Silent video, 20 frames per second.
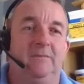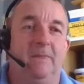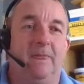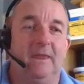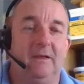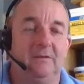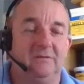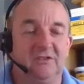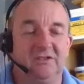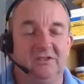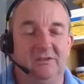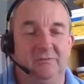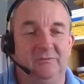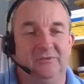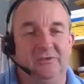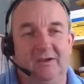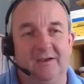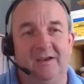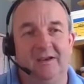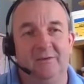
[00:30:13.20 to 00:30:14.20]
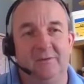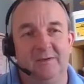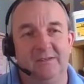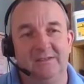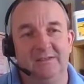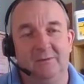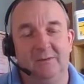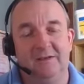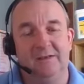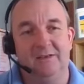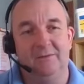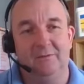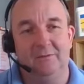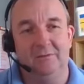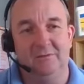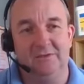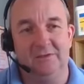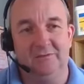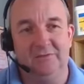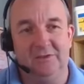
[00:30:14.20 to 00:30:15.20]
Sometimes I know it's quite
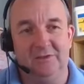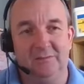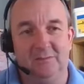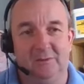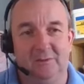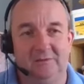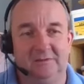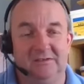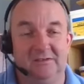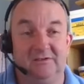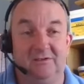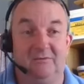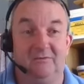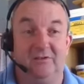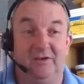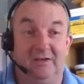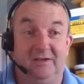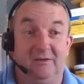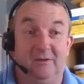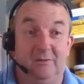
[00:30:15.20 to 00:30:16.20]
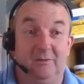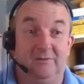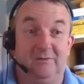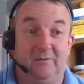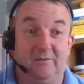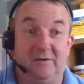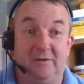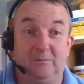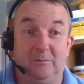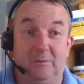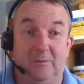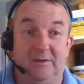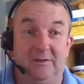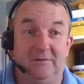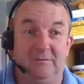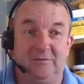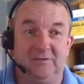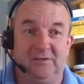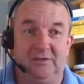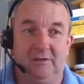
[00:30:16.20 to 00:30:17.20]
difficult. Sometimes builders don't really know what they've had put in
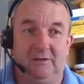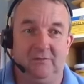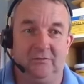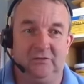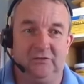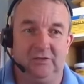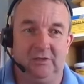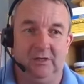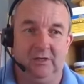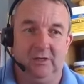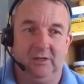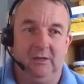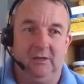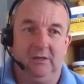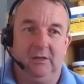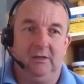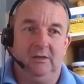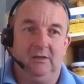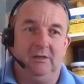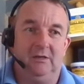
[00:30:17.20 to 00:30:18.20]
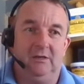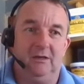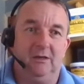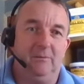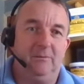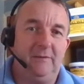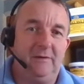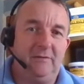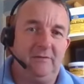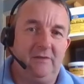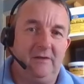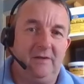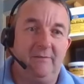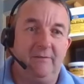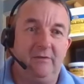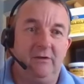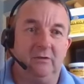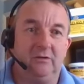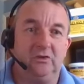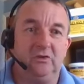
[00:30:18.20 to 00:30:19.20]
themselves. But if you're
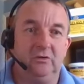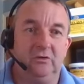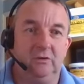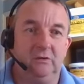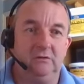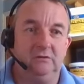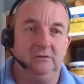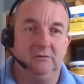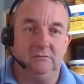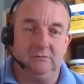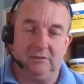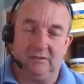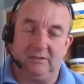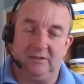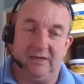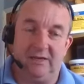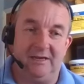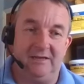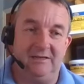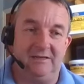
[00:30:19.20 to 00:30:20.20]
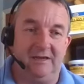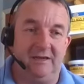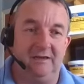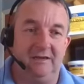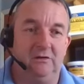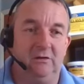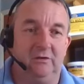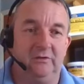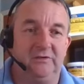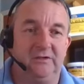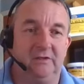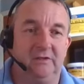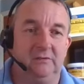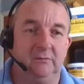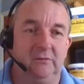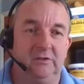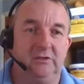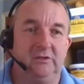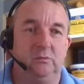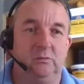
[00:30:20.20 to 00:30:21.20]
never not sure, again, get in contact
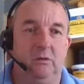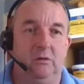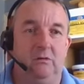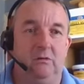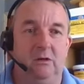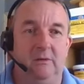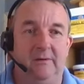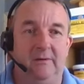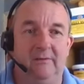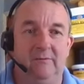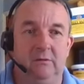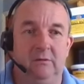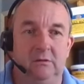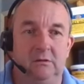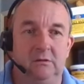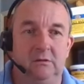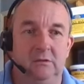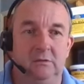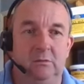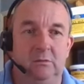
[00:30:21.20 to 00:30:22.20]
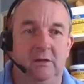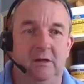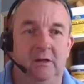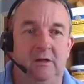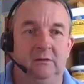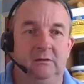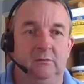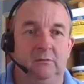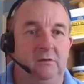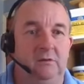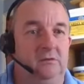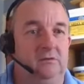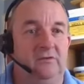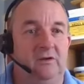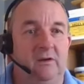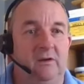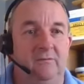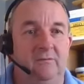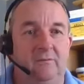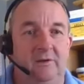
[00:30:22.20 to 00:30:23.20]
with us. We'll come and have a look as well, and we'll
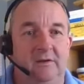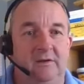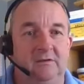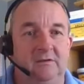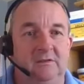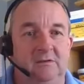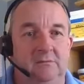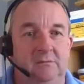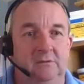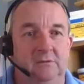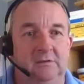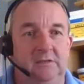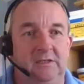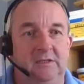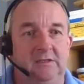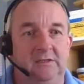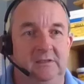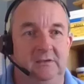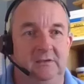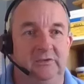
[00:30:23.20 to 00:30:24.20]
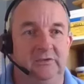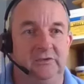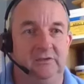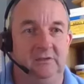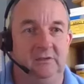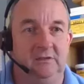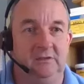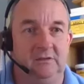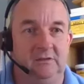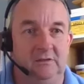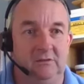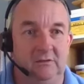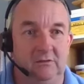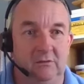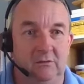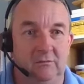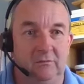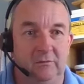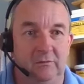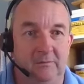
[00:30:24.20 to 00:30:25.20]
try and find out some more details and
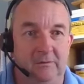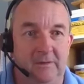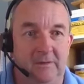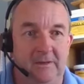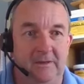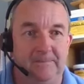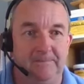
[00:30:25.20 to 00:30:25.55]
go from there.